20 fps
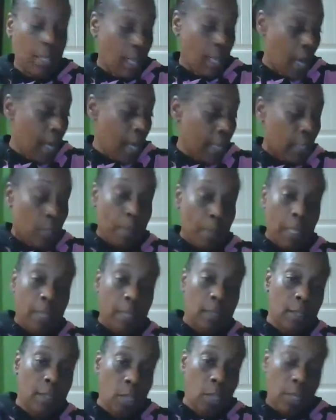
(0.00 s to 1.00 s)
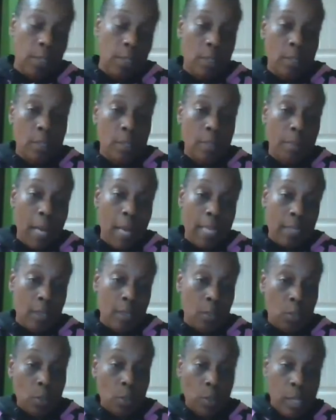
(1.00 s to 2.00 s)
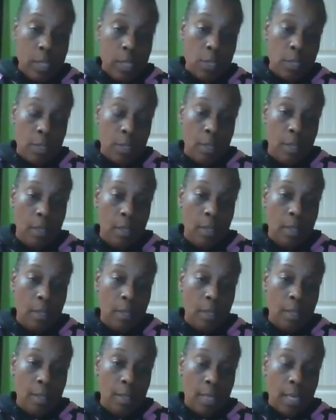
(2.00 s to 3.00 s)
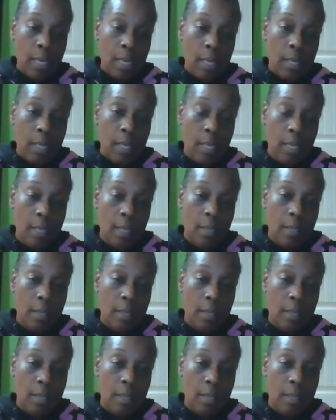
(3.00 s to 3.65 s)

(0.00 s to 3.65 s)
and I expected justice in my situation, then